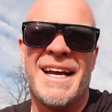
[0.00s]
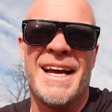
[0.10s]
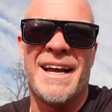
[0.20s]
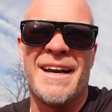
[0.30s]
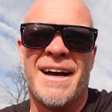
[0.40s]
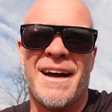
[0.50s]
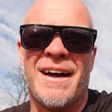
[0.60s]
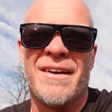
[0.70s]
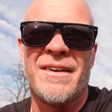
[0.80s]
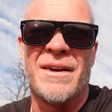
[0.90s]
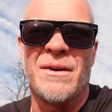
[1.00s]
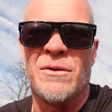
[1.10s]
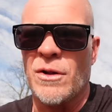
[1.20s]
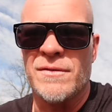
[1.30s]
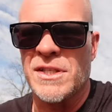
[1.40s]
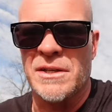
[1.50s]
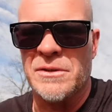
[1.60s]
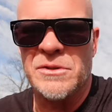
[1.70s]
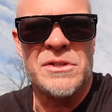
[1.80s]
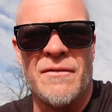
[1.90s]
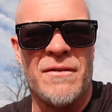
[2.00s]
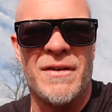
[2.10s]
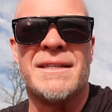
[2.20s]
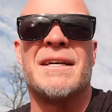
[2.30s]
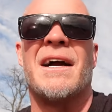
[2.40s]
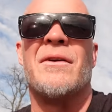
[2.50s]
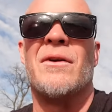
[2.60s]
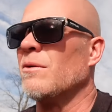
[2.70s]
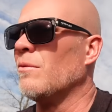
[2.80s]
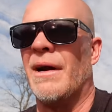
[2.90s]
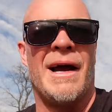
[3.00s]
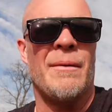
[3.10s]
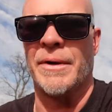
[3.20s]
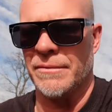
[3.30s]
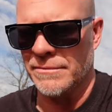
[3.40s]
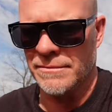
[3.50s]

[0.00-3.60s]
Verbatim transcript: And, uh, you know, all of a sudden you'll just have a flat tire. You're like, what happened?